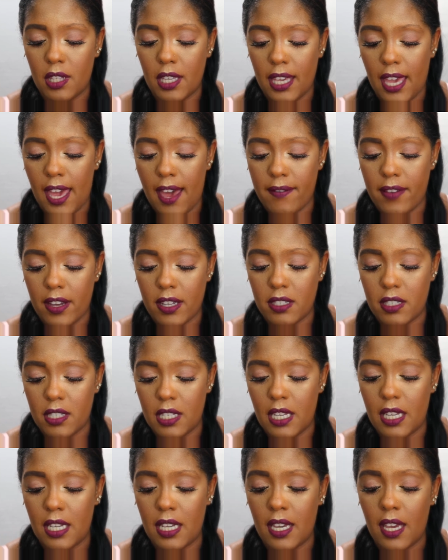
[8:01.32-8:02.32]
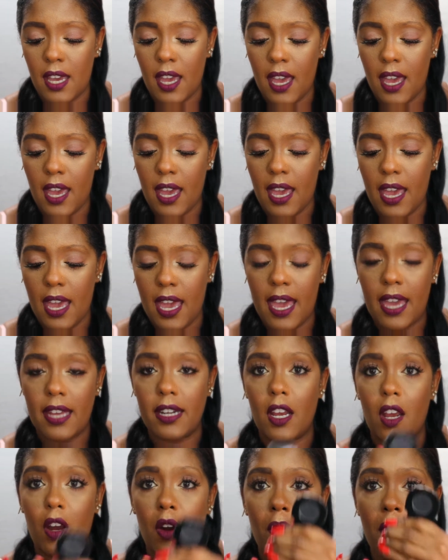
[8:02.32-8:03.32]
the Kat Von D
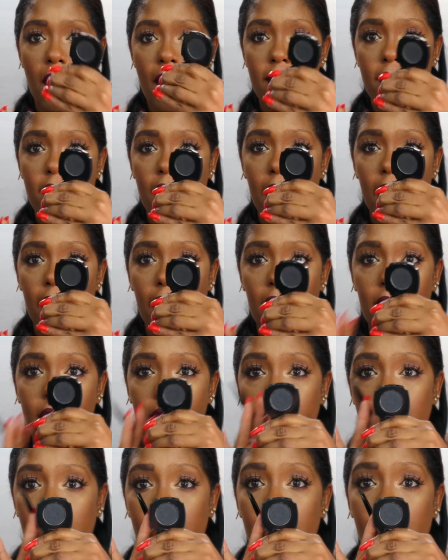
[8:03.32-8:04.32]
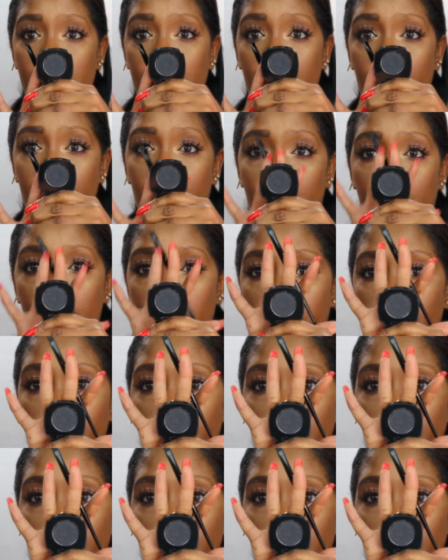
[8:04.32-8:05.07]
and graphite. This is the